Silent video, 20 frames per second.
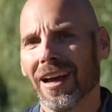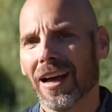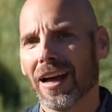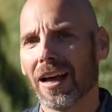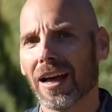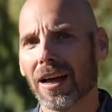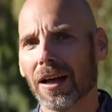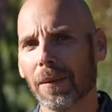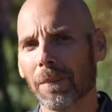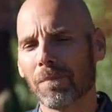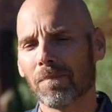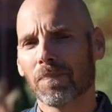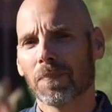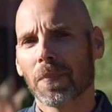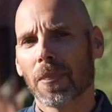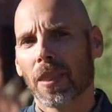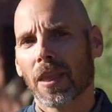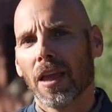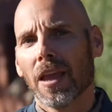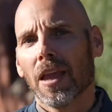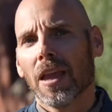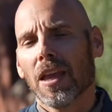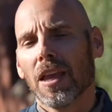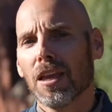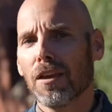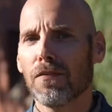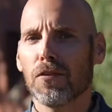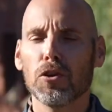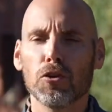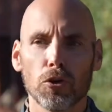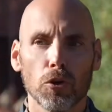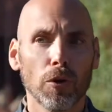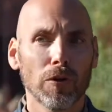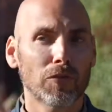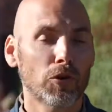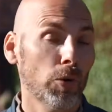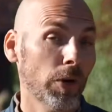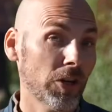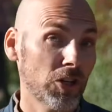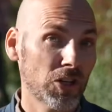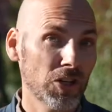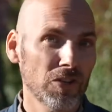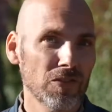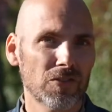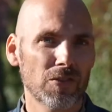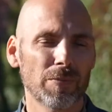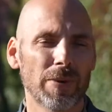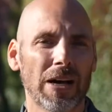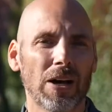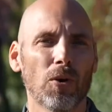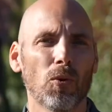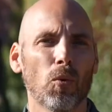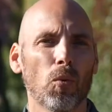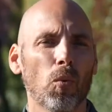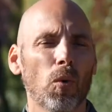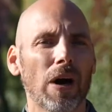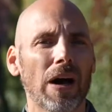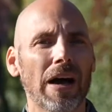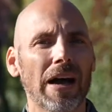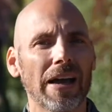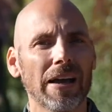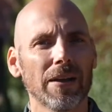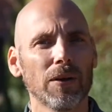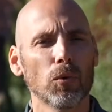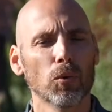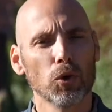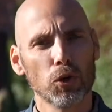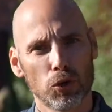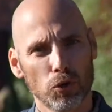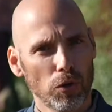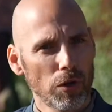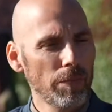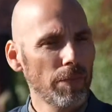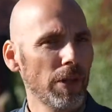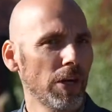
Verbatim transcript: Um, if you do have questions about why we're doing